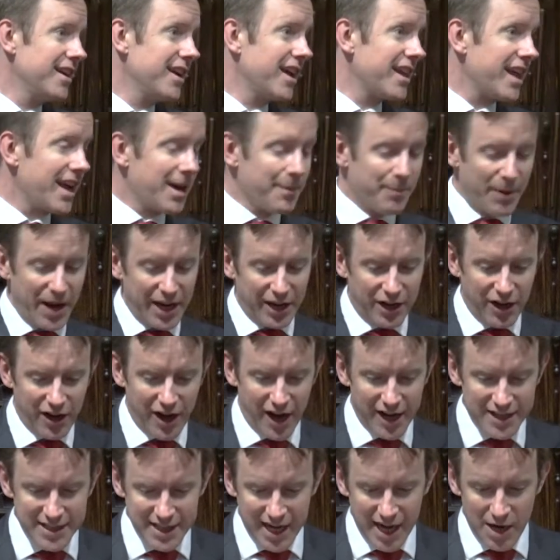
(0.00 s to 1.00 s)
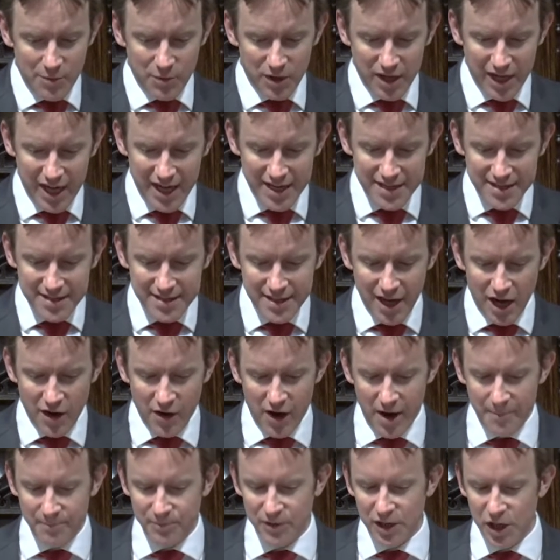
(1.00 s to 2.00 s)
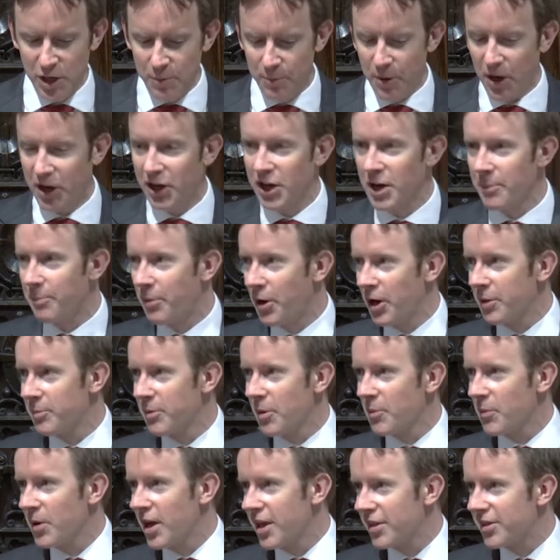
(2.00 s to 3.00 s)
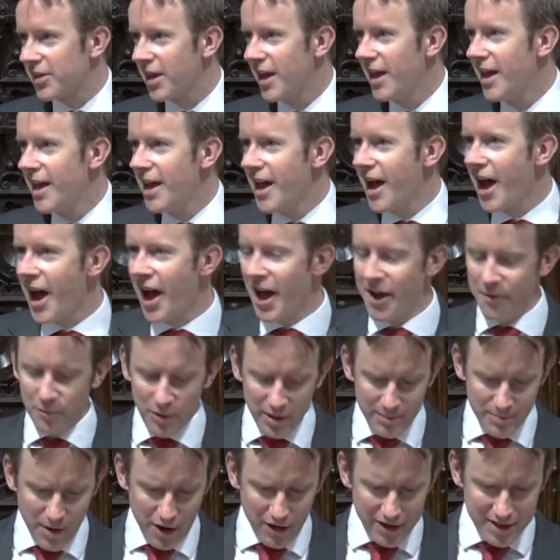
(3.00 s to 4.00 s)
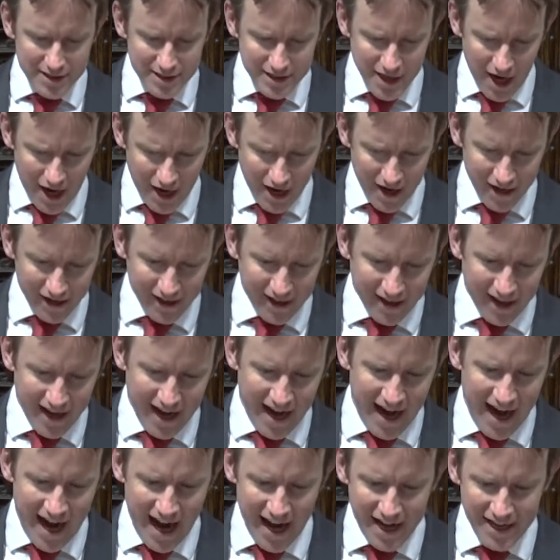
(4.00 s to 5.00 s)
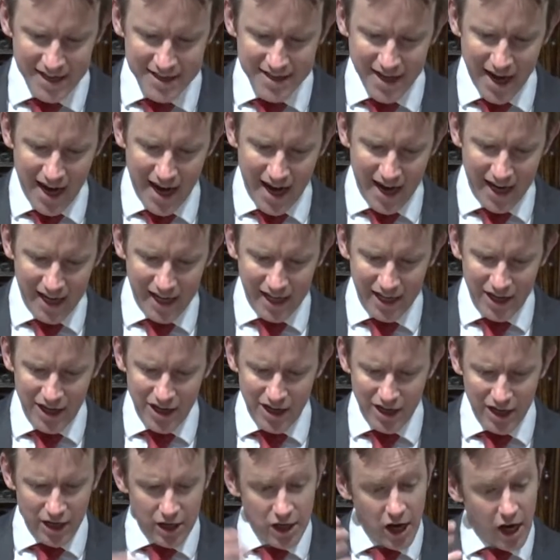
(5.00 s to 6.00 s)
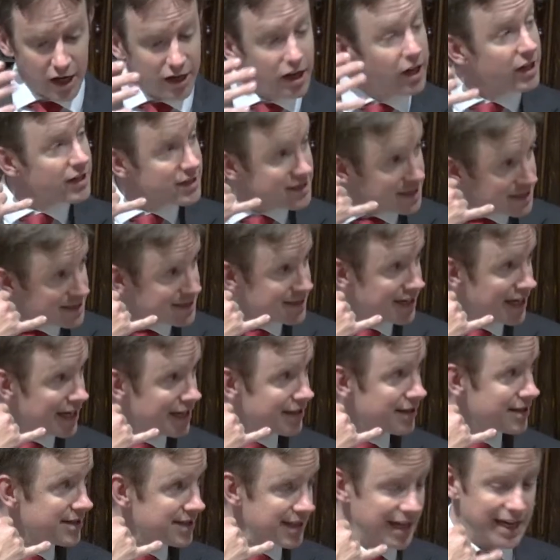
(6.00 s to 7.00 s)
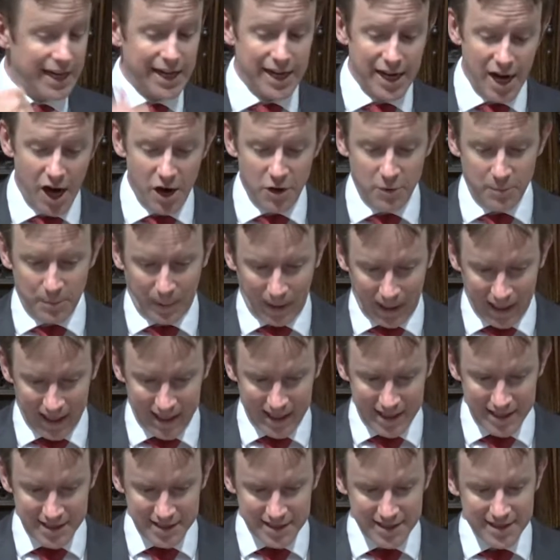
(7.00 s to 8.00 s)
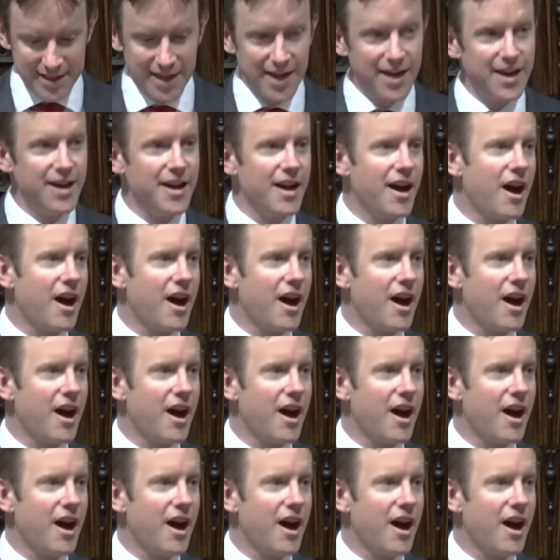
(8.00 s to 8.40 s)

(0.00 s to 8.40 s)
Yeah, that'd be a good idea, wouldn't it? So um, you book an appointment with, uh, with Morris Tullock, and uh, you, you, know, I'd like to see the CEO, please.